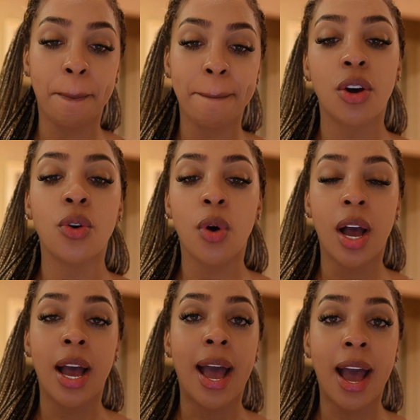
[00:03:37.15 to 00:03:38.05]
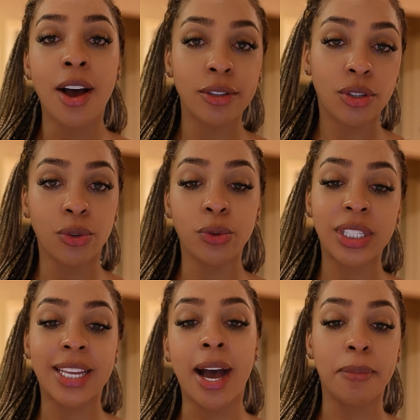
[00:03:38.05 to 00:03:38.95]
So how to
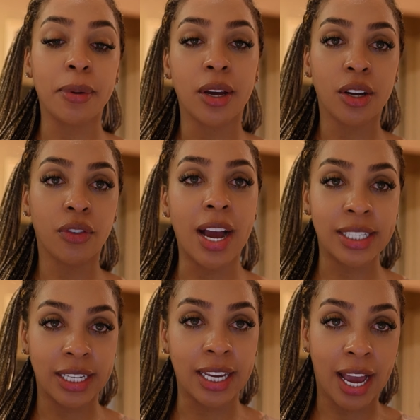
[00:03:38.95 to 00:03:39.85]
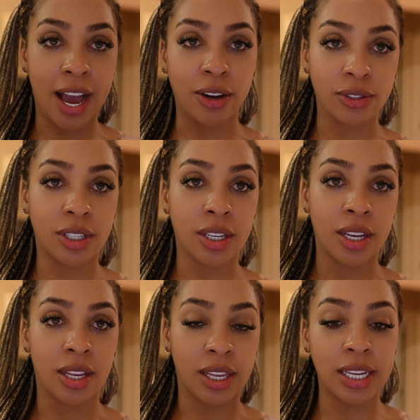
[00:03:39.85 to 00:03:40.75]
stop crashing out?
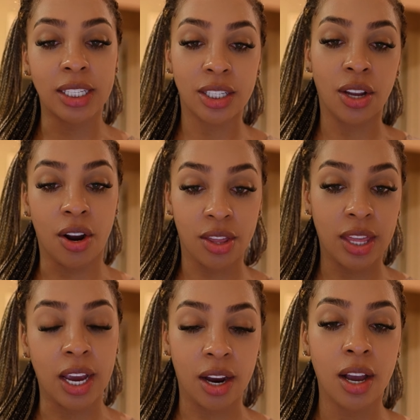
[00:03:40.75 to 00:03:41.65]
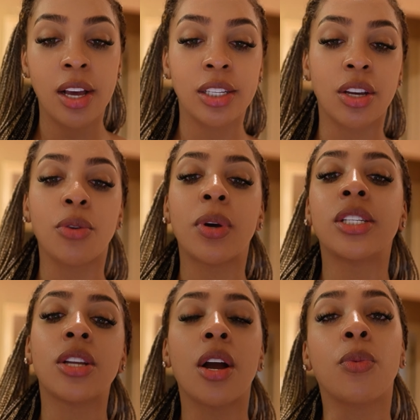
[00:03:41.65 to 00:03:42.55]
Let's start there. So you want to
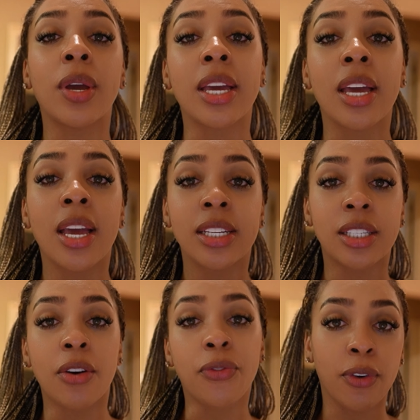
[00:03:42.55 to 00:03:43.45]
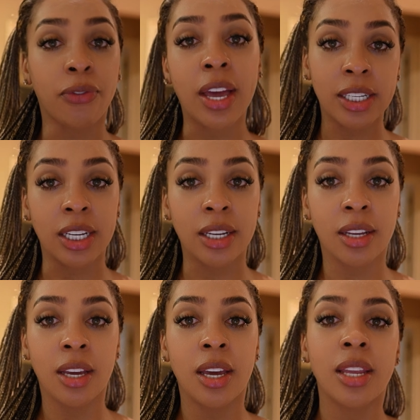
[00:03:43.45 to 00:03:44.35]
start with self-reflection.
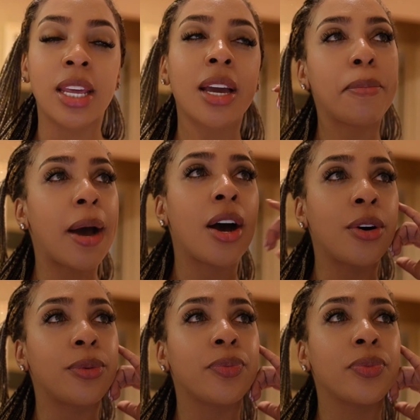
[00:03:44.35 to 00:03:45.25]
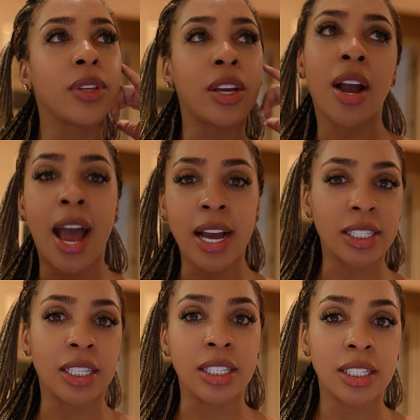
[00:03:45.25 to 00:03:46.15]
Think about your
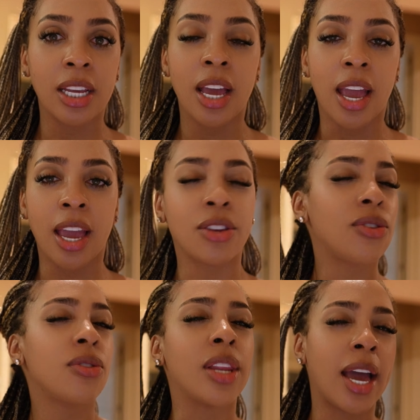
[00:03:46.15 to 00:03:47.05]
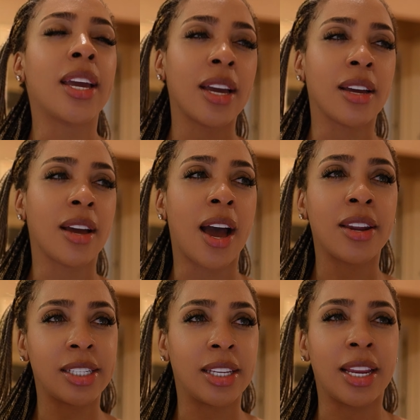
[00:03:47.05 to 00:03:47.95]
actions, and do you like how
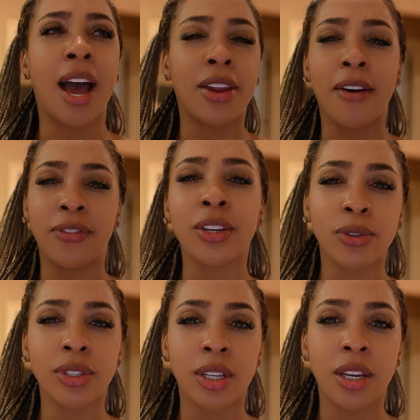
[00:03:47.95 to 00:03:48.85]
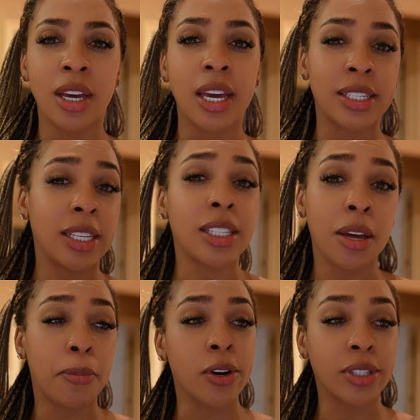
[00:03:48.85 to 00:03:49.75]
that feels? Is this
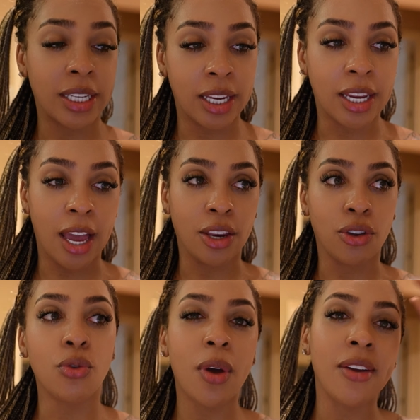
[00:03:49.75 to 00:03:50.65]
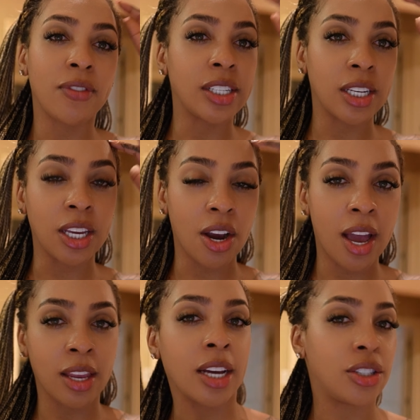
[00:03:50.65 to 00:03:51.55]
the person that you envision in your
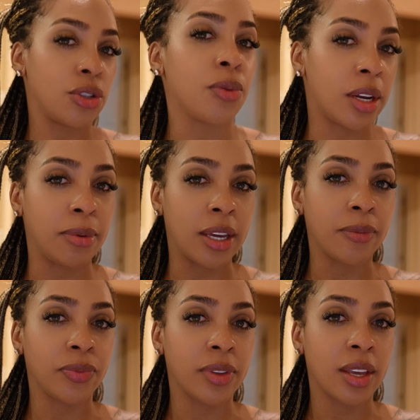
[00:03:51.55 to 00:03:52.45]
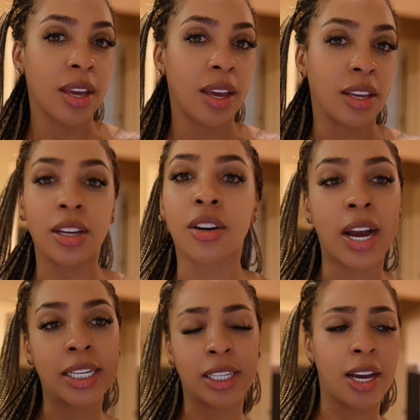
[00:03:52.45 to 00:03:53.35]
head that you want to be? You're
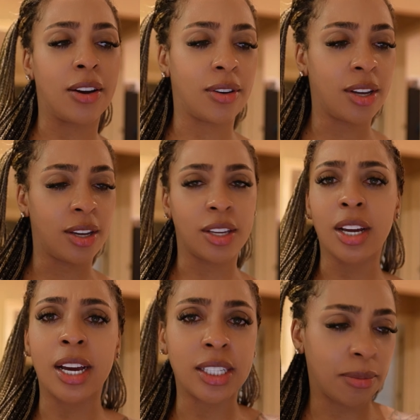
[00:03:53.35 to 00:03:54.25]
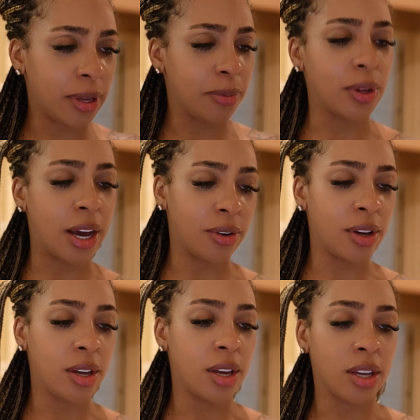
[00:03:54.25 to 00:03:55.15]
crashing out. You're cussing people out.
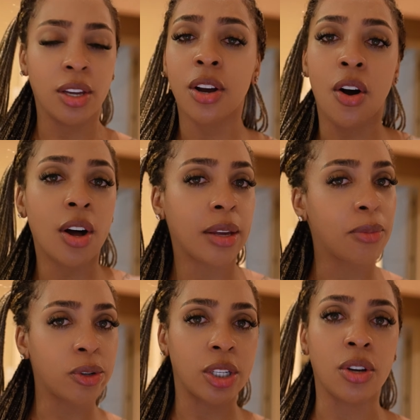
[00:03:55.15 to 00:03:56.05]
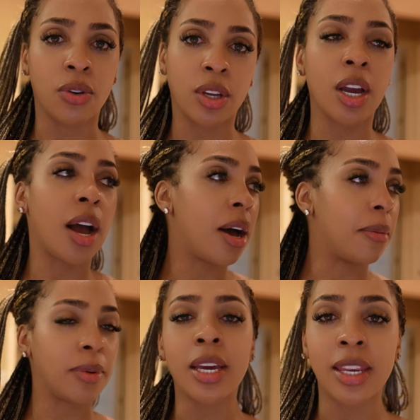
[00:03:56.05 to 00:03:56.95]
You're all emotional. You're
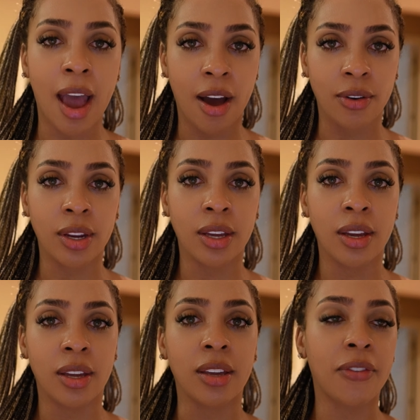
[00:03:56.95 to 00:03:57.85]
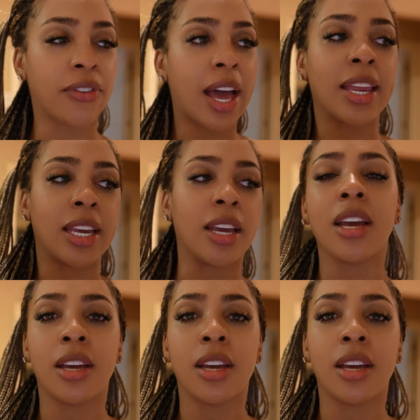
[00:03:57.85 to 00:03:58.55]
up. You're down. You're flighty.